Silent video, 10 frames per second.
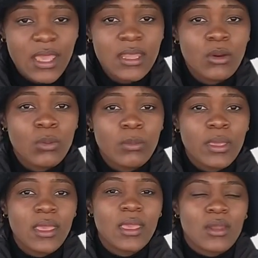in on
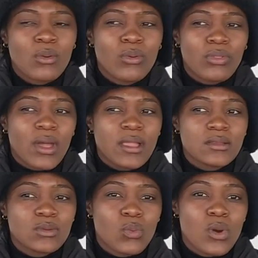me and all
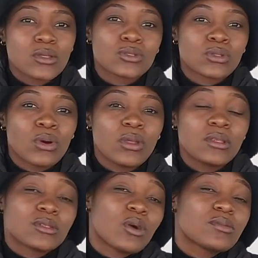that, was not,
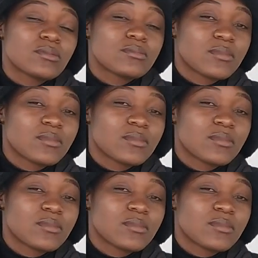it's not